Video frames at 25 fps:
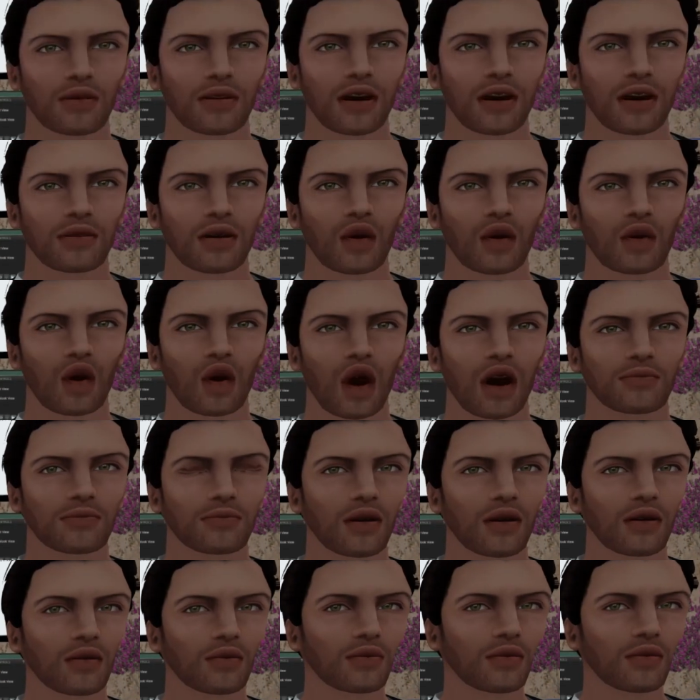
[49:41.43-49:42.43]
each other,
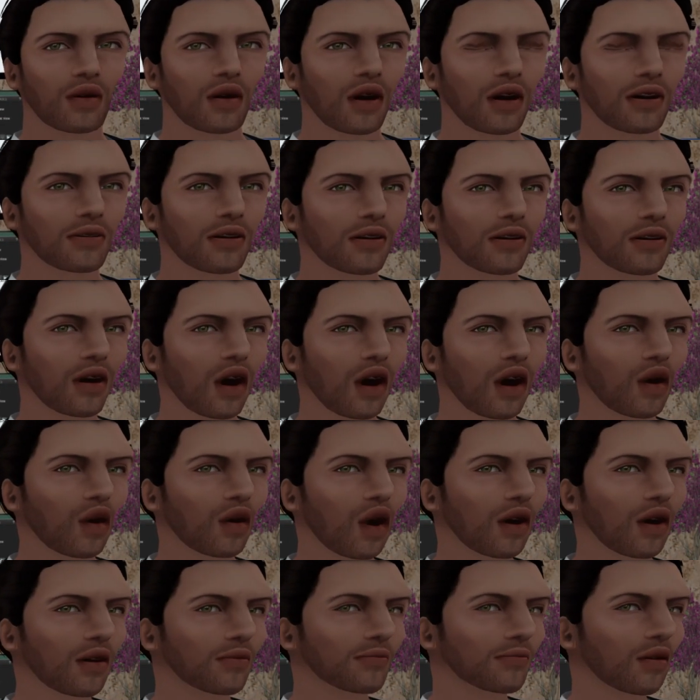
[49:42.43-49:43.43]
to go
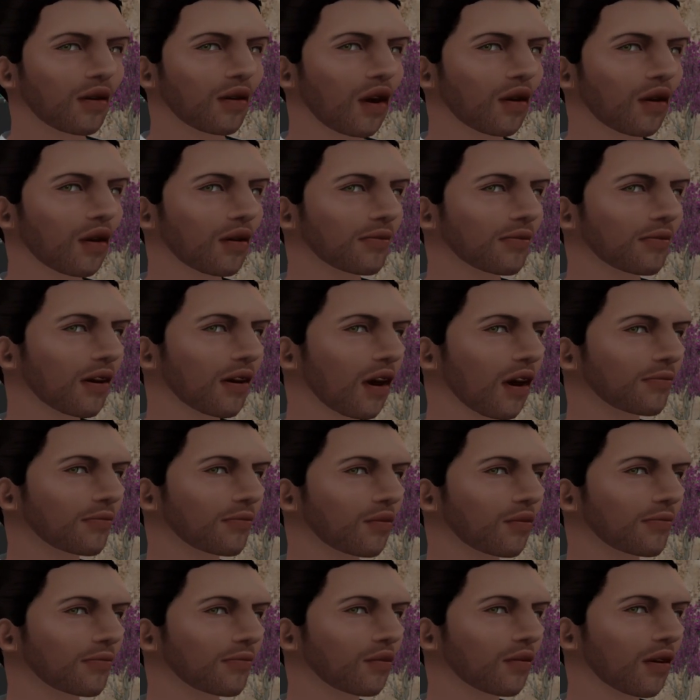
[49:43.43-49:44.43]
out,
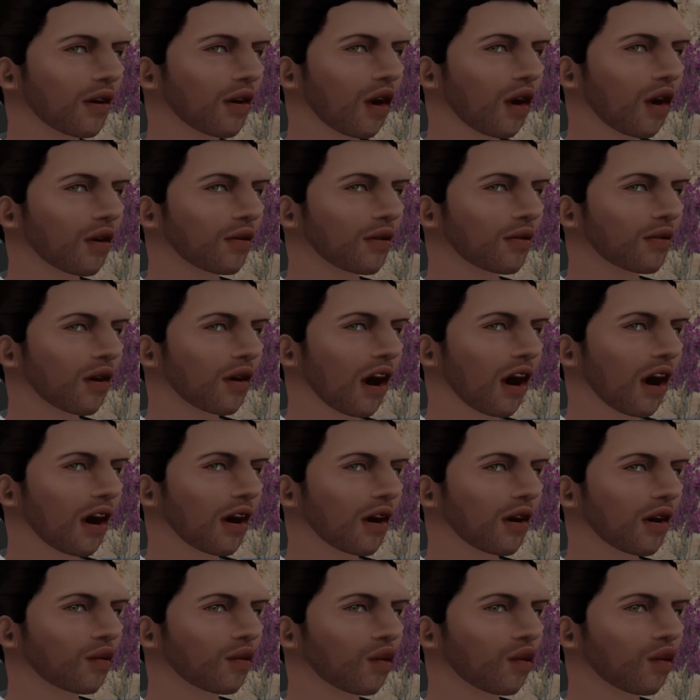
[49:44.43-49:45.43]
or to be
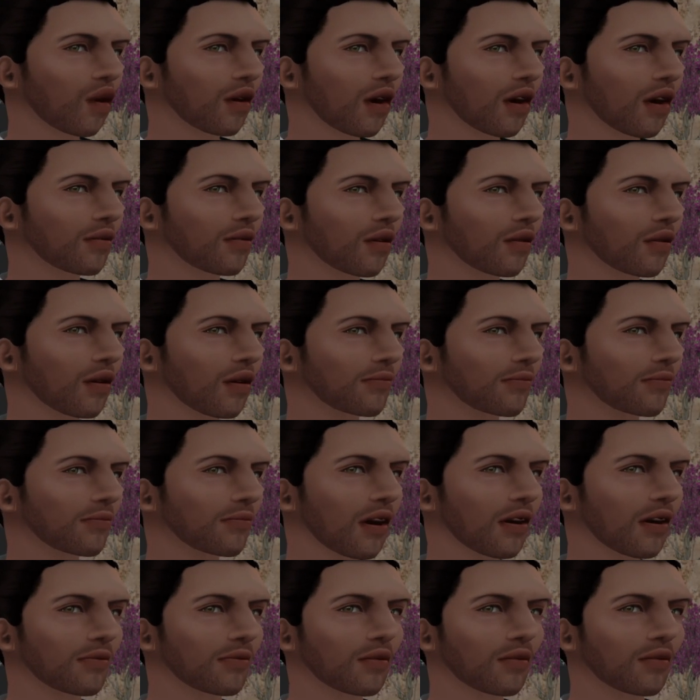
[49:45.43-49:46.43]
inside,
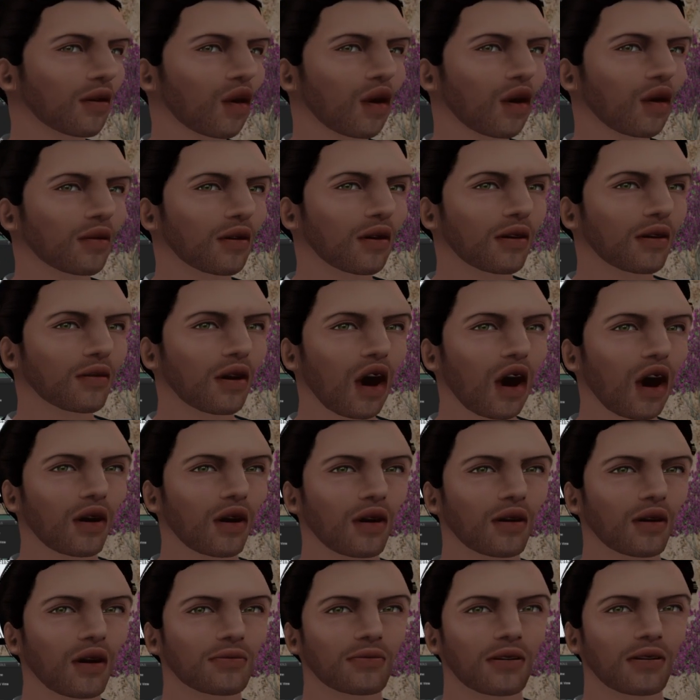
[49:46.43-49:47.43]
but in the computer,
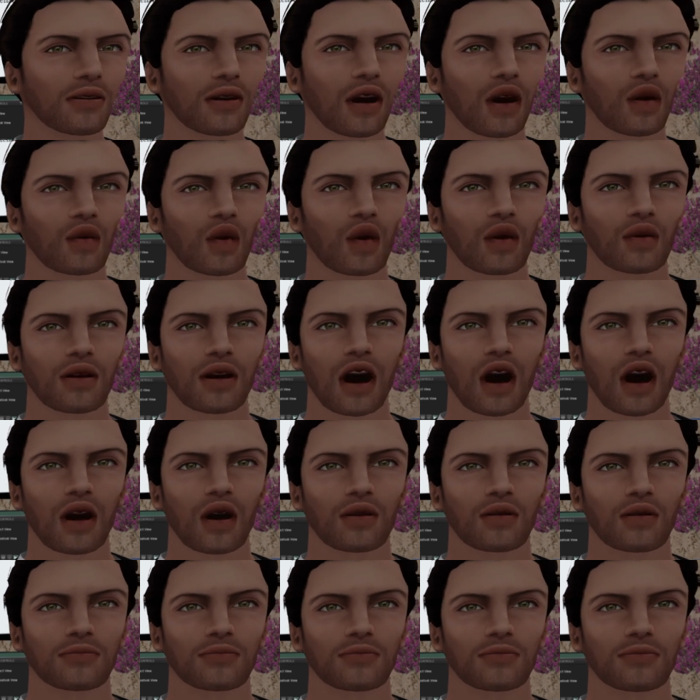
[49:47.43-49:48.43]
because at least you can
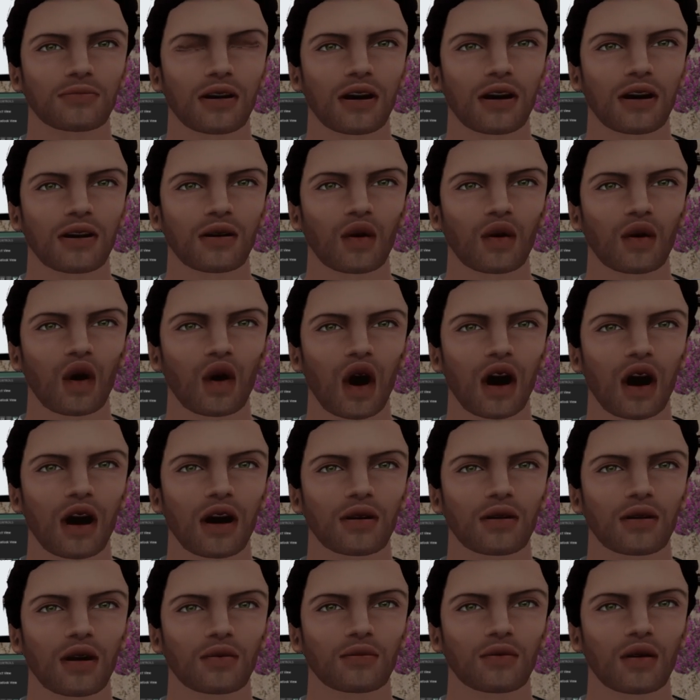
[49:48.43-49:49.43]

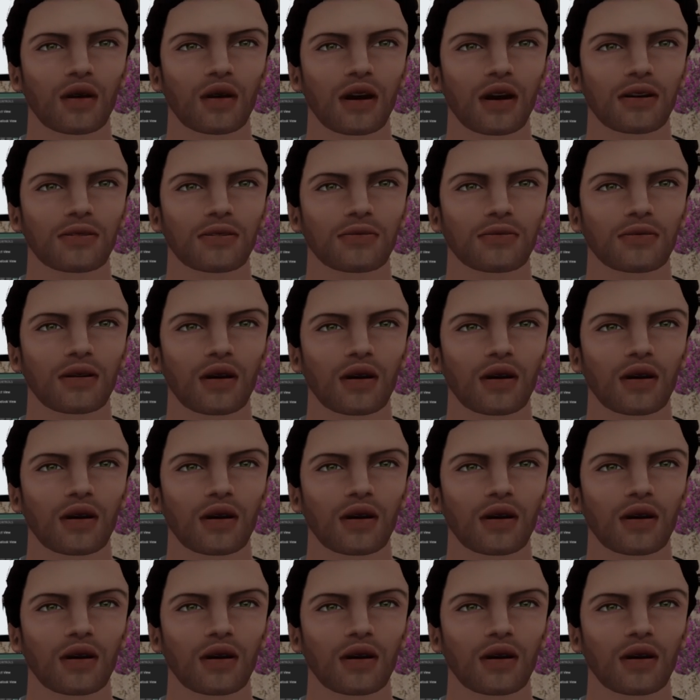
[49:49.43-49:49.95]
interact with someone.